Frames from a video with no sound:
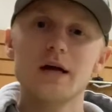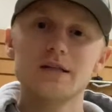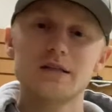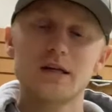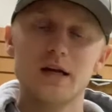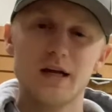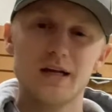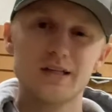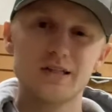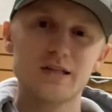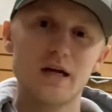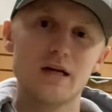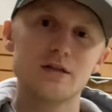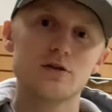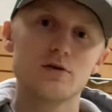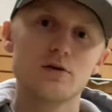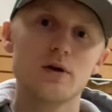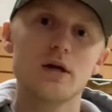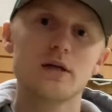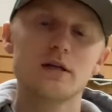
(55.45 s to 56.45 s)
It's an
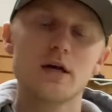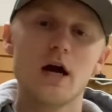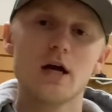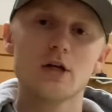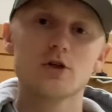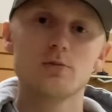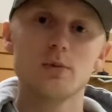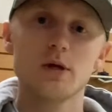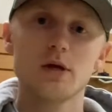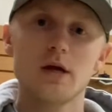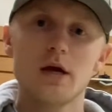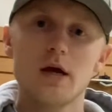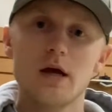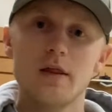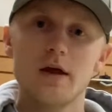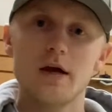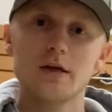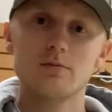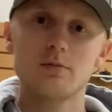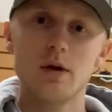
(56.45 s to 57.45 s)
accessory attachment
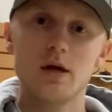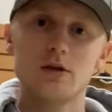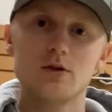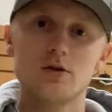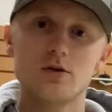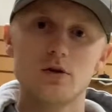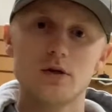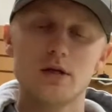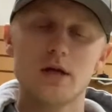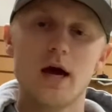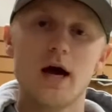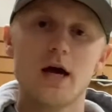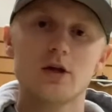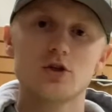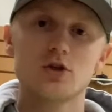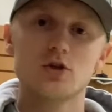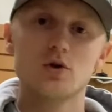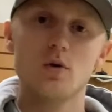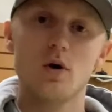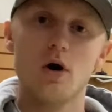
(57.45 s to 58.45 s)
that's meant to
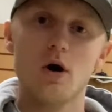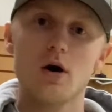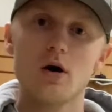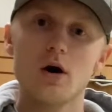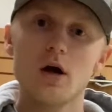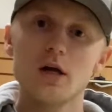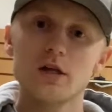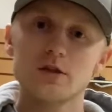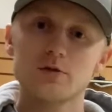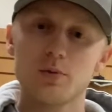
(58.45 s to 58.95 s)
attach to our